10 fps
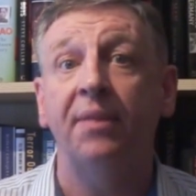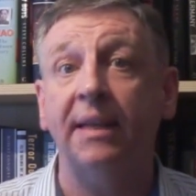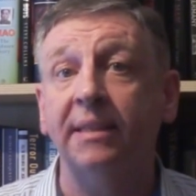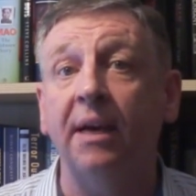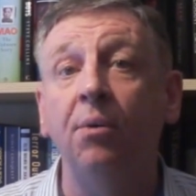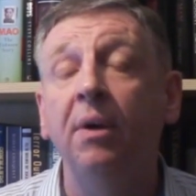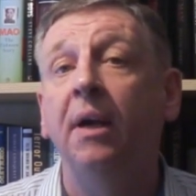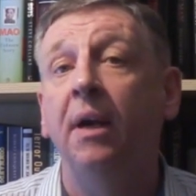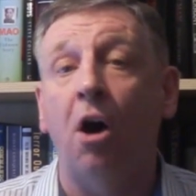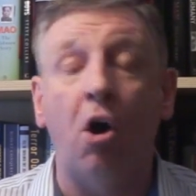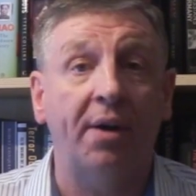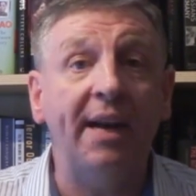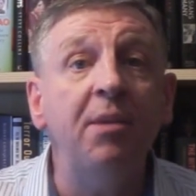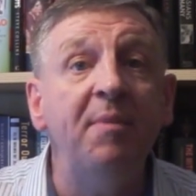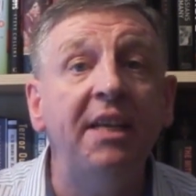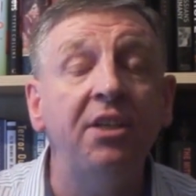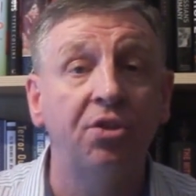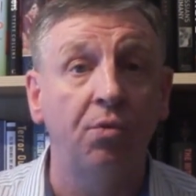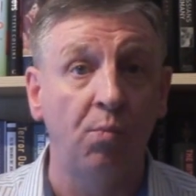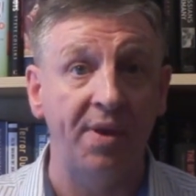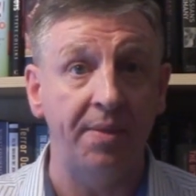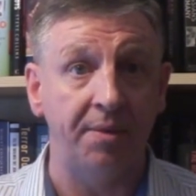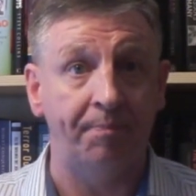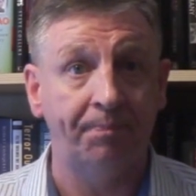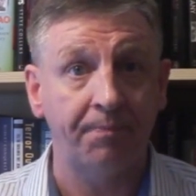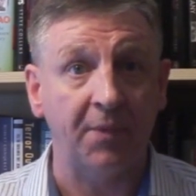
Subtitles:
That's how our enemies win them.